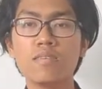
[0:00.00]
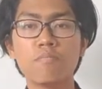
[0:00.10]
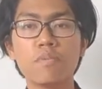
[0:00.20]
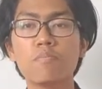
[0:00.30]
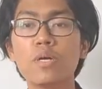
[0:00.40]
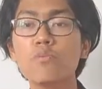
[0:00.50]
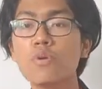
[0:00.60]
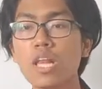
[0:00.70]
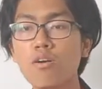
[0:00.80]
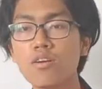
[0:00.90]
People
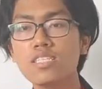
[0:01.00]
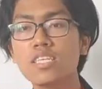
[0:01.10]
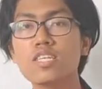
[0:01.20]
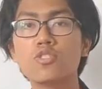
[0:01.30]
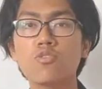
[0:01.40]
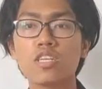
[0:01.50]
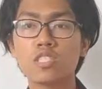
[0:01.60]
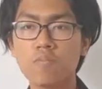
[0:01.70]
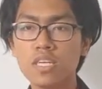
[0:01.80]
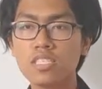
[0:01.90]
with low internal storage
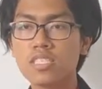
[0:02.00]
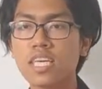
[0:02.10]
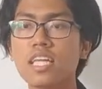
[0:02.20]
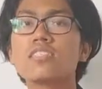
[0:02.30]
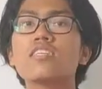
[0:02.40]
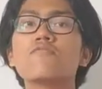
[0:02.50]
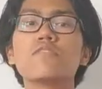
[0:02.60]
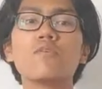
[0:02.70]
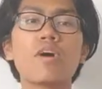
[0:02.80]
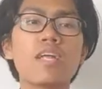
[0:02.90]
space can
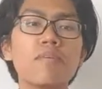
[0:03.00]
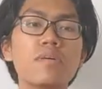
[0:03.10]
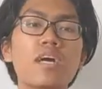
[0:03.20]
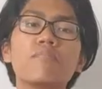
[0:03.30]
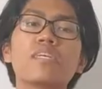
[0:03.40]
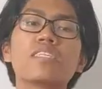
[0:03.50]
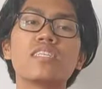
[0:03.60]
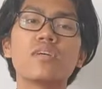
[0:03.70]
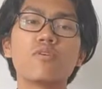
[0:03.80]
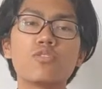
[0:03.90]
transfer wherever application
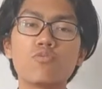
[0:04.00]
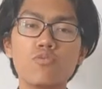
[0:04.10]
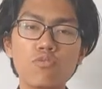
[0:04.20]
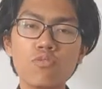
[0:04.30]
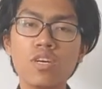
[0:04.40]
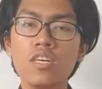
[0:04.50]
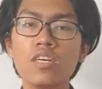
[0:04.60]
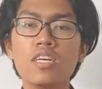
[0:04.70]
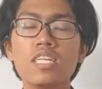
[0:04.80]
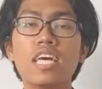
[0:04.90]
they want to do
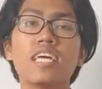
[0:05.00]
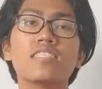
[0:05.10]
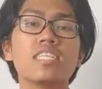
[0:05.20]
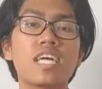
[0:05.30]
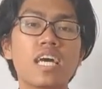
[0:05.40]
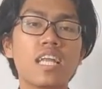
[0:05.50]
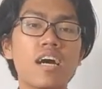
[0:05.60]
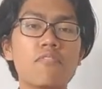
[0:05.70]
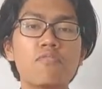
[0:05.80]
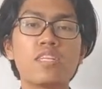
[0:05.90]
the SD card
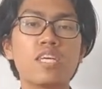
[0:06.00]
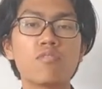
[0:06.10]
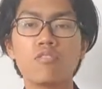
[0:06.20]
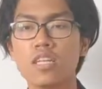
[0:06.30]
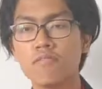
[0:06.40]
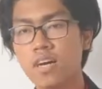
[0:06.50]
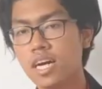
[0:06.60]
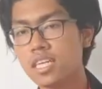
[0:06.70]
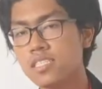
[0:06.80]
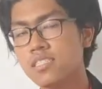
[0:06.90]
after they root the
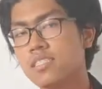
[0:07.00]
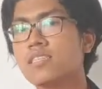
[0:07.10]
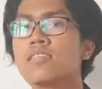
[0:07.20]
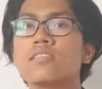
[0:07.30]
device.